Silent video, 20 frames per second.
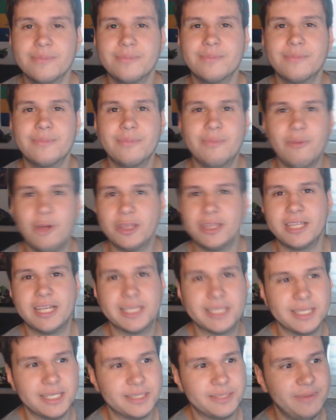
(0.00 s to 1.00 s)
What does
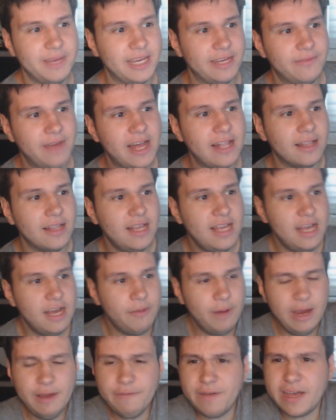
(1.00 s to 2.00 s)
this mean? Well,
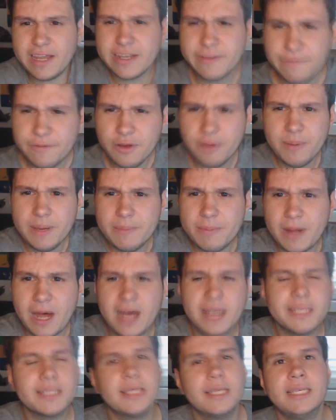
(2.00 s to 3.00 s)
we've had a few people
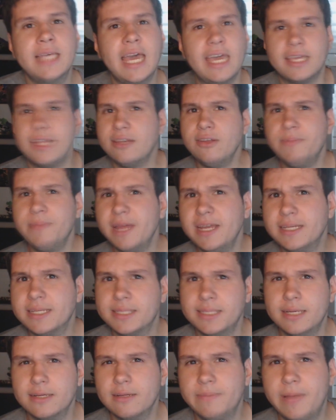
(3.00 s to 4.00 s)
ask us, hey, can you play the
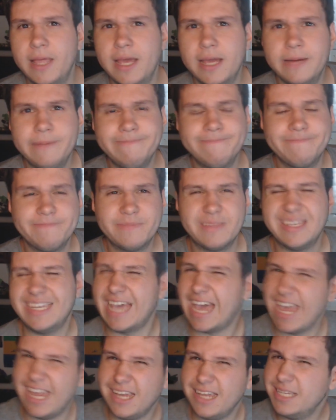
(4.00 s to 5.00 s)
single player?
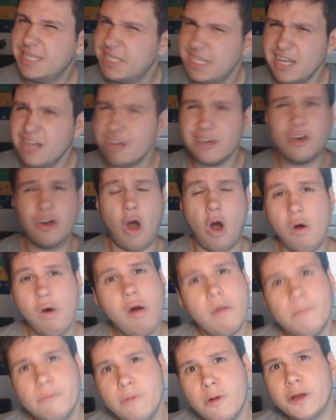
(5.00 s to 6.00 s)
Hey, is there a
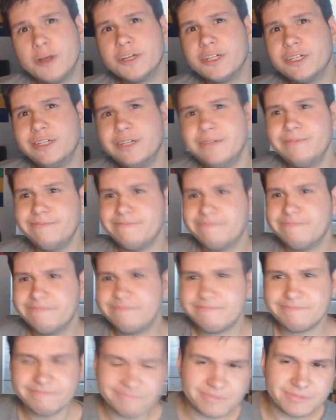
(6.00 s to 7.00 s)
co-op version?
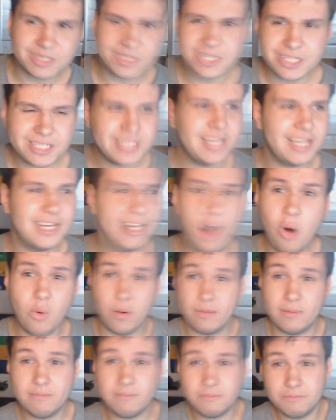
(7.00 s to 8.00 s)
It's just like, oh,
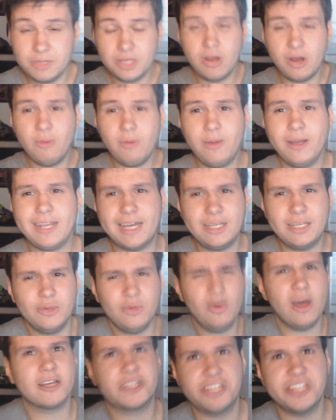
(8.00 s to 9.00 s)
you know what? I do
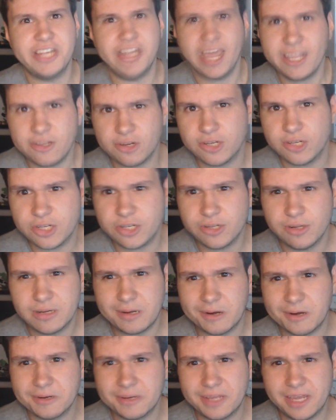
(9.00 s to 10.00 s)
actually like traditional
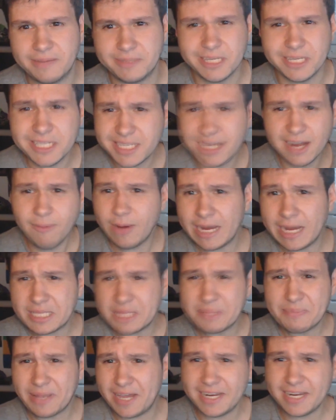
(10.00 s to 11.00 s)
card games. Is there a way to
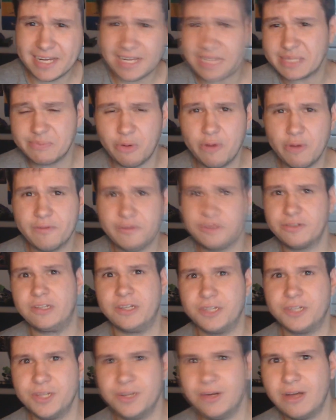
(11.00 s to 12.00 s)
play it as more of a
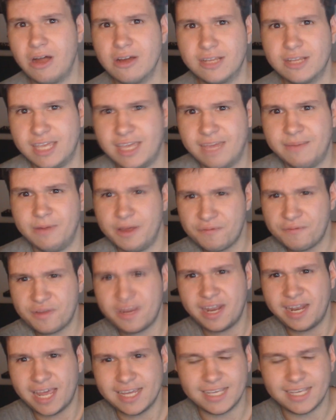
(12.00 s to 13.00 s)
traditional card game where you have
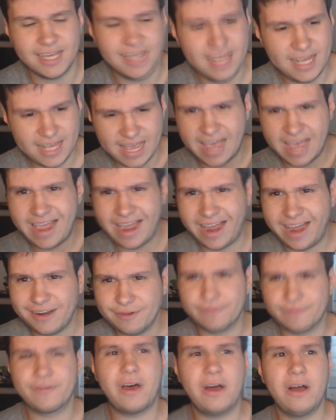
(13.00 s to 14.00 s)
like a hand
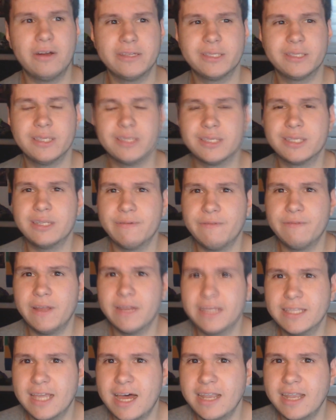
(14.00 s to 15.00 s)
of cards and stuff like that?